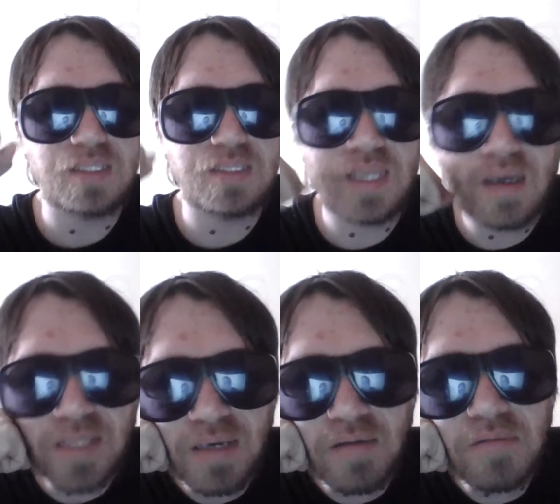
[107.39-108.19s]
Now
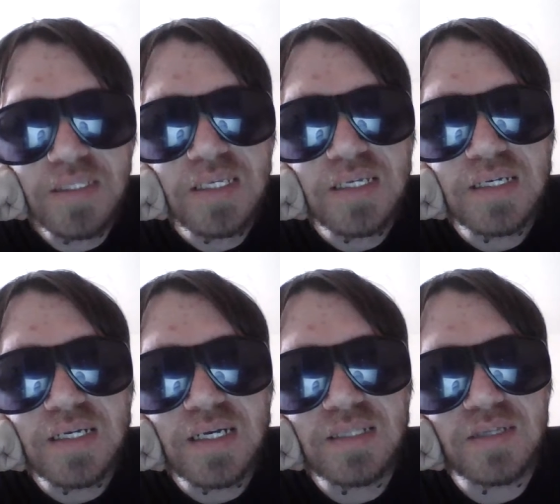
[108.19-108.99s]
the only
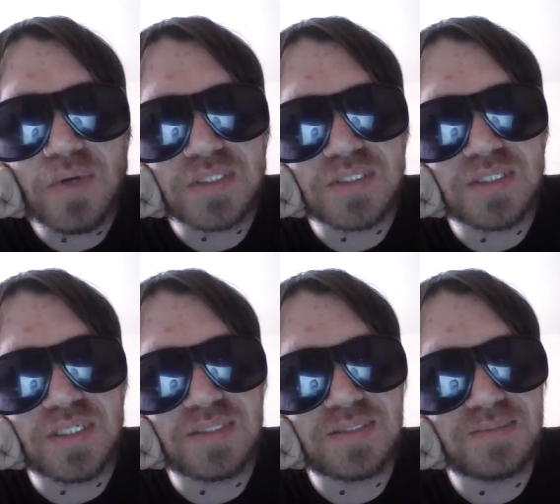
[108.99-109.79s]
other question
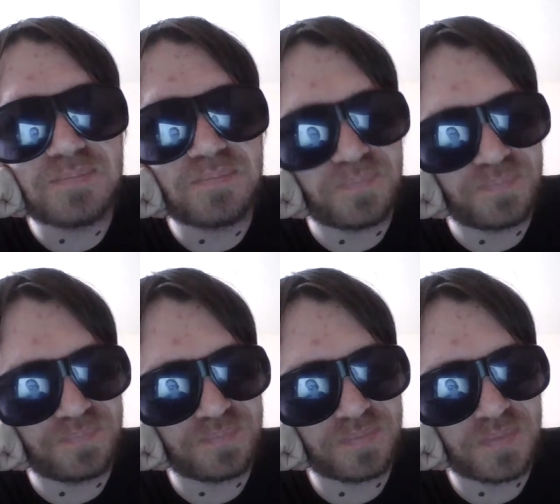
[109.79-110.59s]
is,
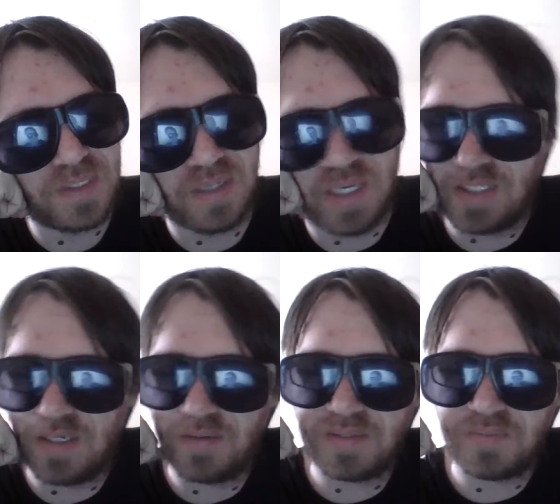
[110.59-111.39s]
I
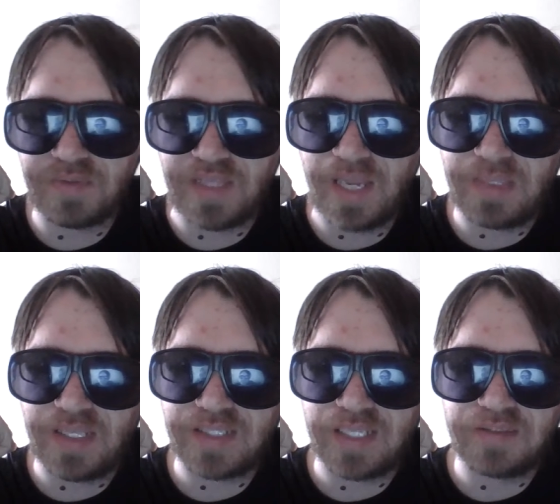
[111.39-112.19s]
know this won't happen
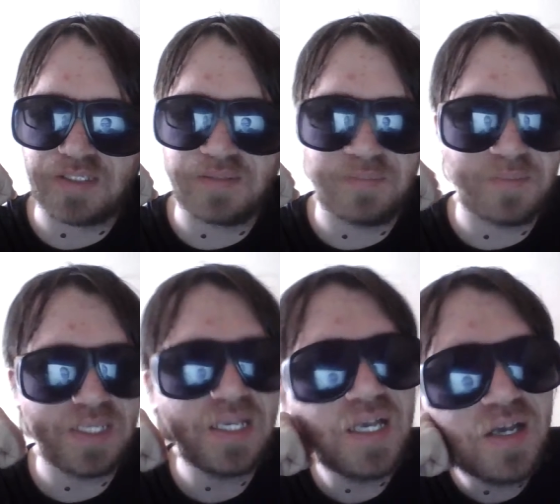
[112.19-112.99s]
anytime soon.
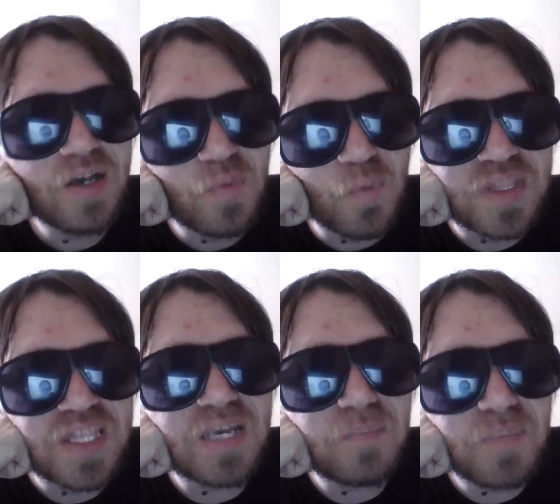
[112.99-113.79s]
Would
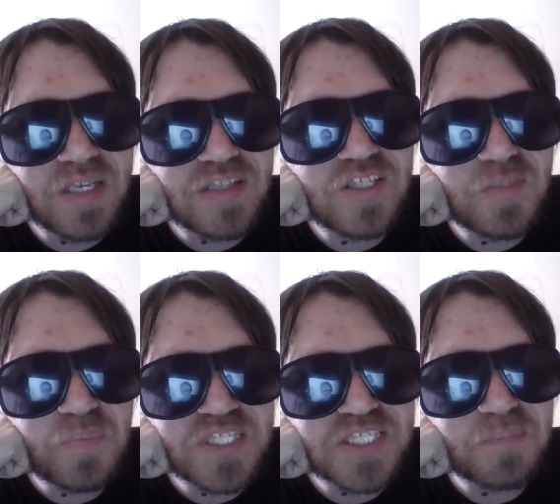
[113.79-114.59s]
there be a
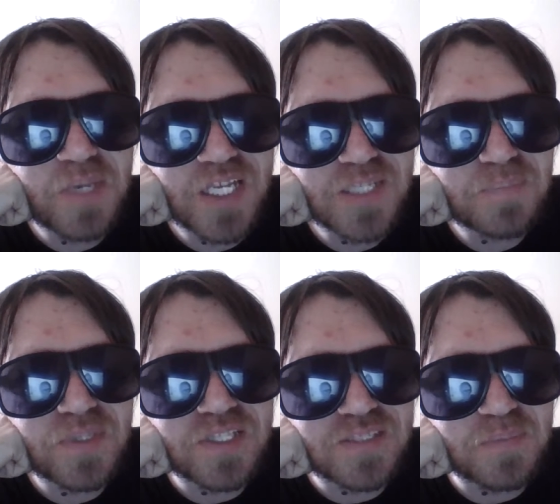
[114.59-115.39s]
Super Smash
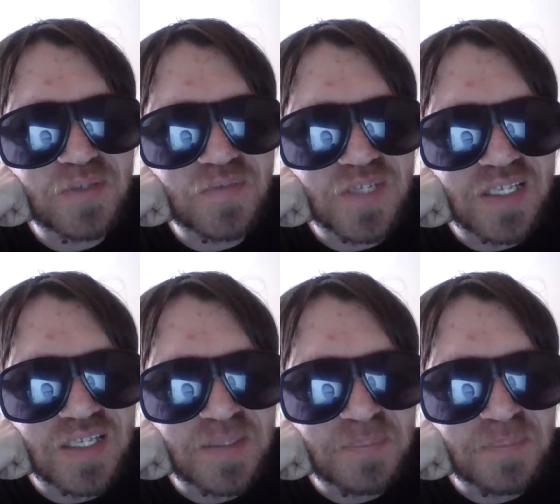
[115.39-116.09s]
Bros. movie?